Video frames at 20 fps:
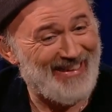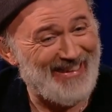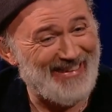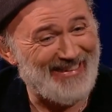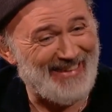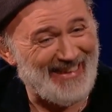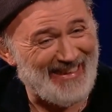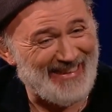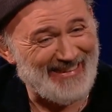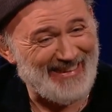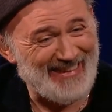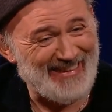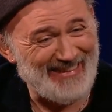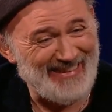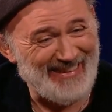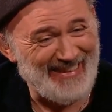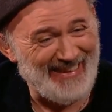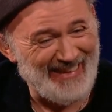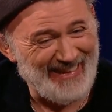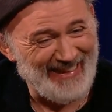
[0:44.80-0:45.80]

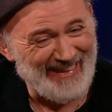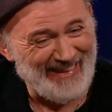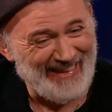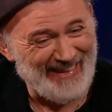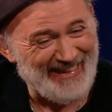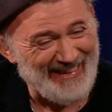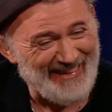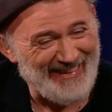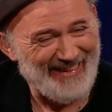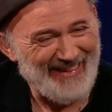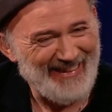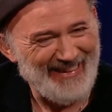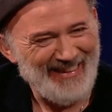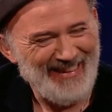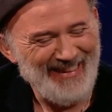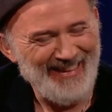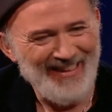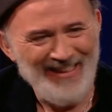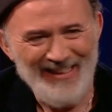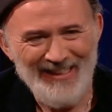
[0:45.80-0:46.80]
I
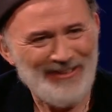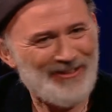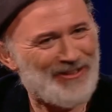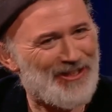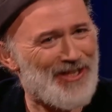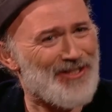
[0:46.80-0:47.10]
can't have to talk.